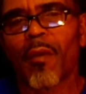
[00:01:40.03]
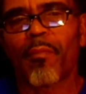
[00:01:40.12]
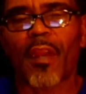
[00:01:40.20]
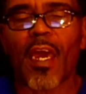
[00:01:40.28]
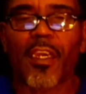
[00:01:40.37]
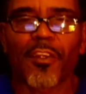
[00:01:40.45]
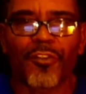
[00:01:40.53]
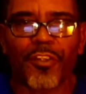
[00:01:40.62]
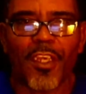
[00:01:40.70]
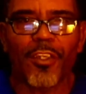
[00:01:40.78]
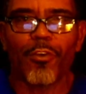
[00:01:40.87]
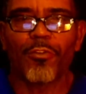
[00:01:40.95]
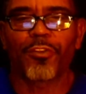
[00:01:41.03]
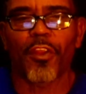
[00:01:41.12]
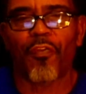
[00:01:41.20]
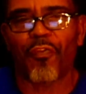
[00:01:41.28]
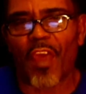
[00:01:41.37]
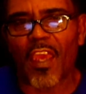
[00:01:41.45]
but I continued to
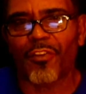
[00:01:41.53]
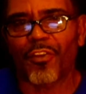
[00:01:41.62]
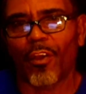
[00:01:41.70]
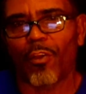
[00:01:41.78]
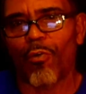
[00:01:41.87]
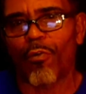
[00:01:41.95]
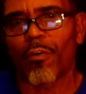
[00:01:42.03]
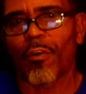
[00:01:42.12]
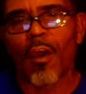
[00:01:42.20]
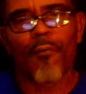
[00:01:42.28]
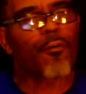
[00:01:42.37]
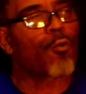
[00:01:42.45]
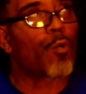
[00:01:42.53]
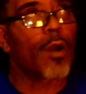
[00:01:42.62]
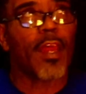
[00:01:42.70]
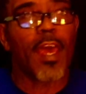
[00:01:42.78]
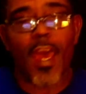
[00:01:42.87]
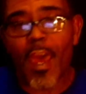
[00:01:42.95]
thank the Lord for
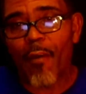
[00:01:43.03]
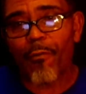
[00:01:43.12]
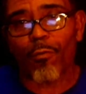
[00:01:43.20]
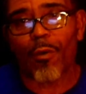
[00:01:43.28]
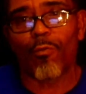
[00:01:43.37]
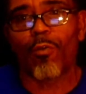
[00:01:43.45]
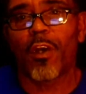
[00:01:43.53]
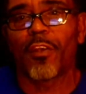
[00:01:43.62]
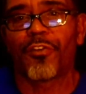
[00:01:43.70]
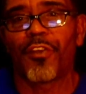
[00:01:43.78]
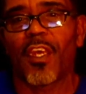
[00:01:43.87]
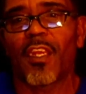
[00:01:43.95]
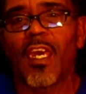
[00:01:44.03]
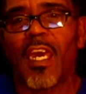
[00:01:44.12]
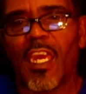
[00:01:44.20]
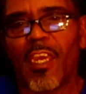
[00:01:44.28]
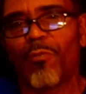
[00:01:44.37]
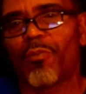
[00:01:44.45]
whatever it was that
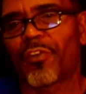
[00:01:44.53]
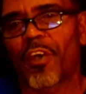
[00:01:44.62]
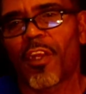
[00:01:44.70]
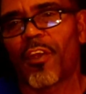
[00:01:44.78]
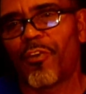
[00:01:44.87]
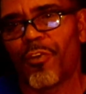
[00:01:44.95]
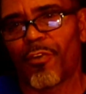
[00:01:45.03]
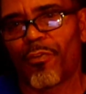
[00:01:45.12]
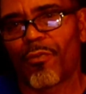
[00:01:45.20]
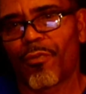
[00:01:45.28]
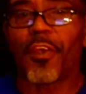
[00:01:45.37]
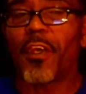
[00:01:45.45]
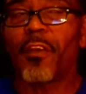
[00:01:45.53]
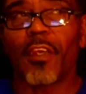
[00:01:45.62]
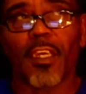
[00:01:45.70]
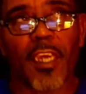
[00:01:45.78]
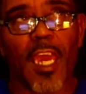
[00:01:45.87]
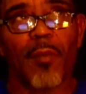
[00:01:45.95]
he was going to do. Then
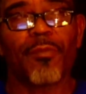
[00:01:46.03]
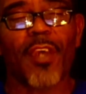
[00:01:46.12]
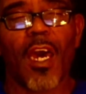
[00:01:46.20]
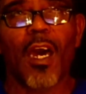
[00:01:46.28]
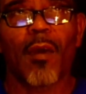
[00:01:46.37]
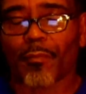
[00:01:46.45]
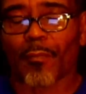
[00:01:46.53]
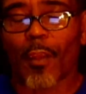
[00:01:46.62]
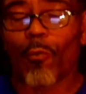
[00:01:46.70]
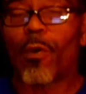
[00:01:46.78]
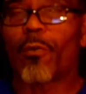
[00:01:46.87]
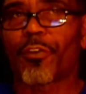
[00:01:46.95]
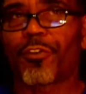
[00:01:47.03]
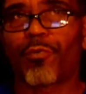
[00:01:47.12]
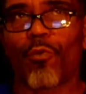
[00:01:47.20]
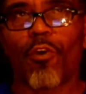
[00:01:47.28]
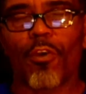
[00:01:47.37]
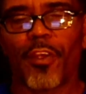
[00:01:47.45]
it came time we were
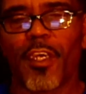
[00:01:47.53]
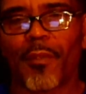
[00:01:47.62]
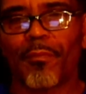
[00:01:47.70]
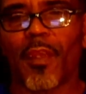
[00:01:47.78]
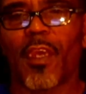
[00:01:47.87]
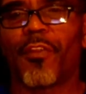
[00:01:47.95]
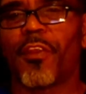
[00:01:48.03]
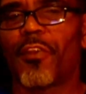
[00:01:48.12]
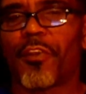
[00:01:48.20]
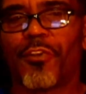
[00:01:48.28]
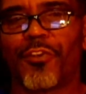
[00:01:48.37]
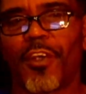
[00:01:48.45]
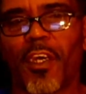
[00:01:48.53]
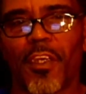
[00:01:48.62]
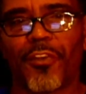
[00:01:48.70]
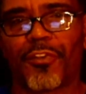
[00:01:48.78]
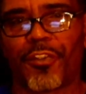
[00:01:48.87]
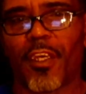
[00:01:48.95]
sworn in, and then the
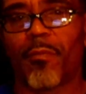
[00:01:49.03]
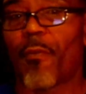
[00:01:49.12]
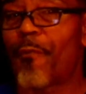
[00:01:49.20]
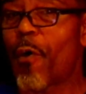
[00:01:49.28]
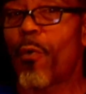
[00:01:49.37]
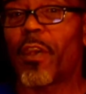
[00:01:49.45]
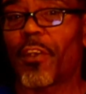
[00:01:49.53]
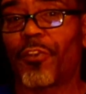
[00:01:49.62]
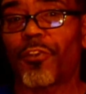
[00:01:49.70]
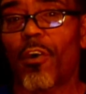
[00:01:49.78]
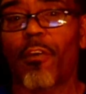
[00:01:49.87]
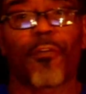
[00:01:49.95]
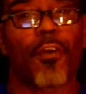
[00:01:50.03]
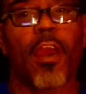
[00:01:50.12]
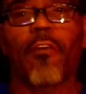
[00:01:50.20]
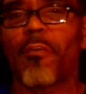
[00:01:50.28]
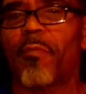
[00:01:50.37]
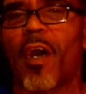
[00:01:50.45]
judge said, Before we get started, for
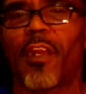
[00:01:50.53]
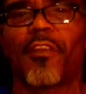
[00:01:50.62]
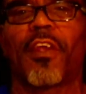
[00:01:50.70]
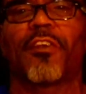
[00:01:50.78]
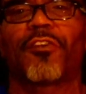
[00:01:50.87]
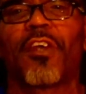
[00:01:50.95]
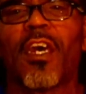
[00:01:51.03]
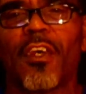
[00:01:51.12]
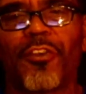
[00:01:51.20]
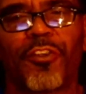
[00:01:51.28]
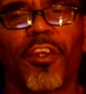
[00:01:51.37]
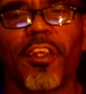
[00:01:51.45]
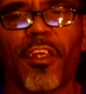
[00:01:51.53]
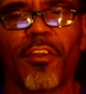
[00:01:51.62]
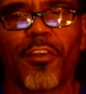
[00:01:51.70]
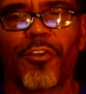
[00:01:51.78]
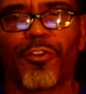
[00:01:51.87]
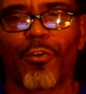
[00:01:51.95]
everybody that's seated
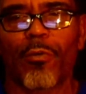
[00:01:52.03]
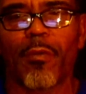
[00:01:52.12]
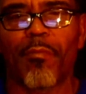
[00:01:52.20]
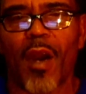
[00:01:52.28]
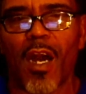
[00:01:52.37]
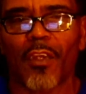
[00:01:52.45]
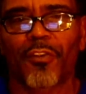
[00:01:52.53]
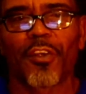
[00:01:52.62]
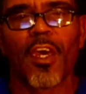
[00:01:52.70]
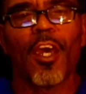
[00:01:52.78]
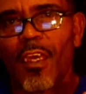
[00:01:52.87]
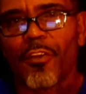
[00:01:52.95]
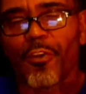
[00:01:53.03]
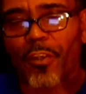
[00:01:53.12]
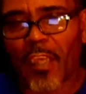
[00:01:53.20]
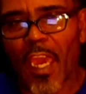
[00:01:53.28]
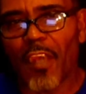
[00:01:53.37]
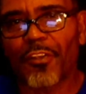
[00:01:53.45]
in the jury box, your
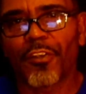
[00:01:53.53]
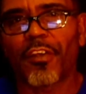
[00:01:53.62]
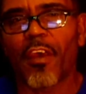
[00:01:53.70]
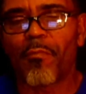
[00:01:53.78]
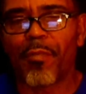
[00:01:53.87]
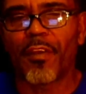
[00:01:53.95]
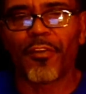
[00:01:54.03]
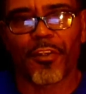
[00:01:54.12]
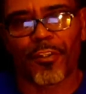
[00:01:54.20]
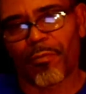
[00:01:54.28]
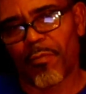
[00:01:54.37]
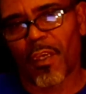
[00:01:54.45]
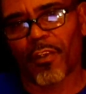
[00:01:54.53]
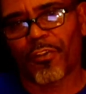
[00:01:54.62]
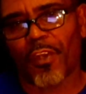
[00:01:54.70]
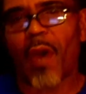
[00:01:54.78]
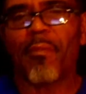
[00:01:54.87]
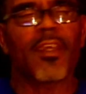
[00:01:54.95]
cases have been
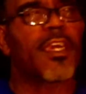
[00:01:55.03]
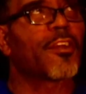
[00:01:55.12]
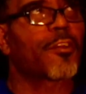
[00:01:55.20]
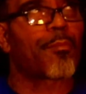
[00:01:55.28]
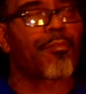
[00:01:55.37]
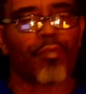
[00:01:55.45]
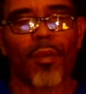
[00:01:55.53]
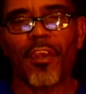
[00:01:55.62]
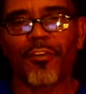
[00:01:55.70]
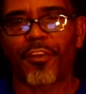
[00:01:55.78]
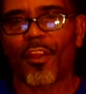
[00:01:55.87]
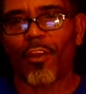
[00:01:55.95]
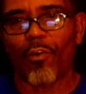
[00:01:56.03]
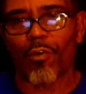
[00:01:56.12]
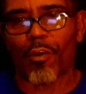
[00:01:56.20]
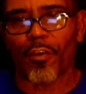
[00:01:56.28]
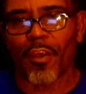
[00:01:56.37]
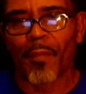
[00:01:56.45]
dismissed. I began to praise the
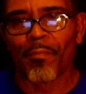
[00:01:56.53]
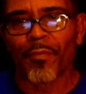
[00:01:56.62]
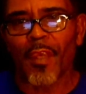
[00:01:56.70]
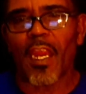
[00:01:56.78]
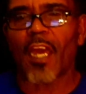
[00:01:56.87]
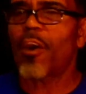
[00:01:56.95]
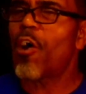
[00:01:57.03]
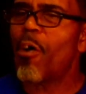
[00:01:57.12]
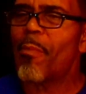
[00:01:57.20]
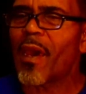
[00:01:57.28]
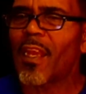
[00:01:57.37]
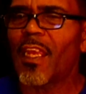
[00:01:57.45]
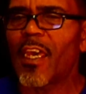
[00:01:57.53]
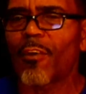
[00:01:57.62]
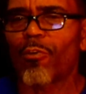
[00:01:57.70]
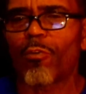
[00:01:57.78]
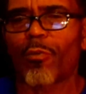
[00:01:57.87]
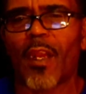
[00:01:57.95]
Lord. And I called my
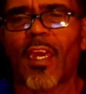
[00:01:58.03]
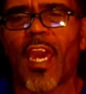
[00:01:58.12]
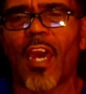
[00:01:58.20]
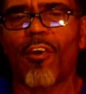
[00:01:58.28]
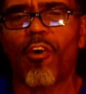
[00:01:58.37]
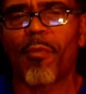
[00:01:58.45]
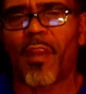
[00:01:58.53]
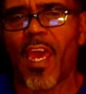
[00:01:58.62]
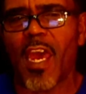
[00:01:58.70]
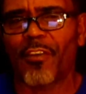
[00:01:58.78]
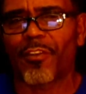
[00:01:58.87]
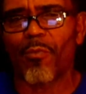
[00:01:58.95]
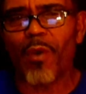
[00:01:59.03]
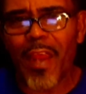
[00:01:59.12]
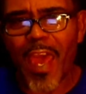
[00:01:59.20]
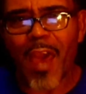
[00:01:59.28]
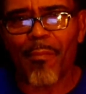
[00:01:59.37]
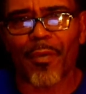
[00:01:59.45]
landlord when I got home and asked him
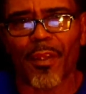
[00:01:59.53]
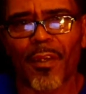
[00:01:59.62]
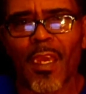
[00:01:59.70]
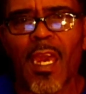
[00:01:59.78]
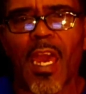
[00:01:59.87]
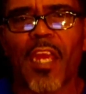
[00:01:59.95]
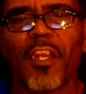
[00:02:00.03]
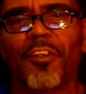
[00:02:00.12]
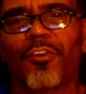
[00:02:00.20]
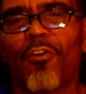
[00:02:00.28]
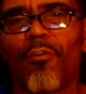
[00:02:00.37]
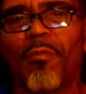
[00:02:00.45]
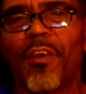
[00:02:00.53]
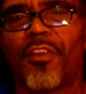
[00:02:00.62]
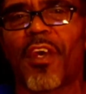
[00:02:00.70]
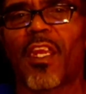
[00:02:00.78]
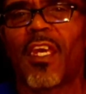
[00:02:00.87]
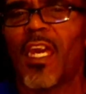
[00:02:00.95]
what happened. And he told me
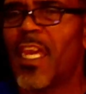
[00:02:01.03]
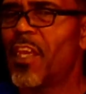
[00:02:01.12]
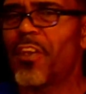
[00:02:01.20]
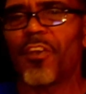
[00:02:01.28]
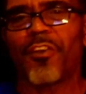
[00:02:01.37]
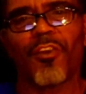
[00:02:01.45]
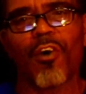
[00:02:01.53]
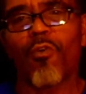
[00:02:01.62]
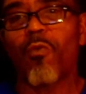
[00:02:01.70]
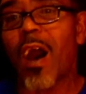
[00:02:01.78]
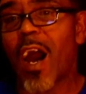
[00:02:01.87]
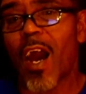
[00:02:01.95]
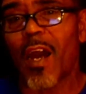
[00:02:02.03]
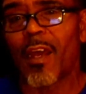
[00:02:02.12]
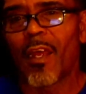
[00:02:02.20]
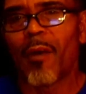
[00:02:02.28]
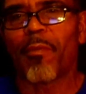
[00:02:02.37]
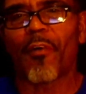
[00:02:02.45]
that he didn't know why,
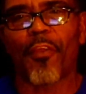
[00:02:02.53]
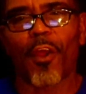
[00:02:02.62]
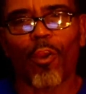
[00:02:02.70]
but